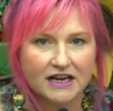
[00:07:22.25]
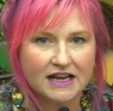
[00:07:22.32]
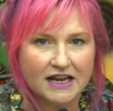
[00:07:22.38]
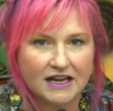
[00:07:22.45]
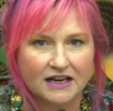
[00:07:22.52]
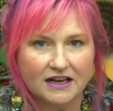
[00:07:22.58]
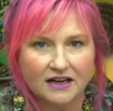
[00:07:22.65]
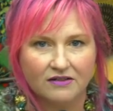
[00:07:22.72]

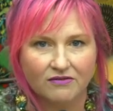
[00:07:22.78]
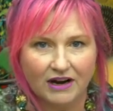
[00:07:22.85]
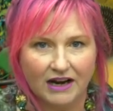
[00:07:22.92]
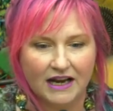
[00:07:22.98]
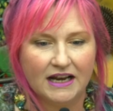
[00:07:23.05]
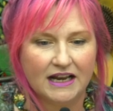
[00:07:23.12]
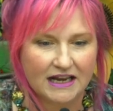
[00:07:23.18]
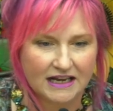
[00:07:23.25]
in,
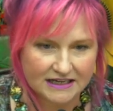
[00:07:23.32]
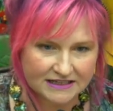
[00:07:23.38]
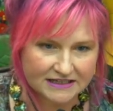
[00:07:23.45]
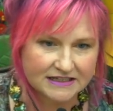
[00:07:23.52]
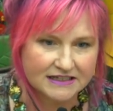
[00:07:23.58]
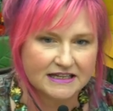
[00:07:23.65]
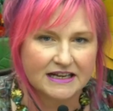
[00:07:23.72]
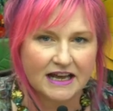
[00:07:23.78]
right,
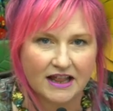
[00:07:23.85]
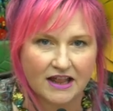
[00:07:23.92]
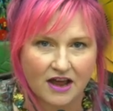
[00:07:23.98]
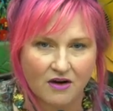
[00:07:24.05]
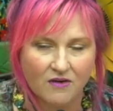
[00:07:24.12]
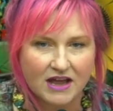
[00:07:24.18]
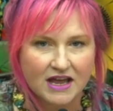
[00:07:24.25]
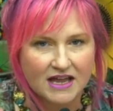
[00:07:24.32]
into the
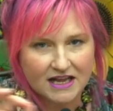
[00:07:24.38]
yellow,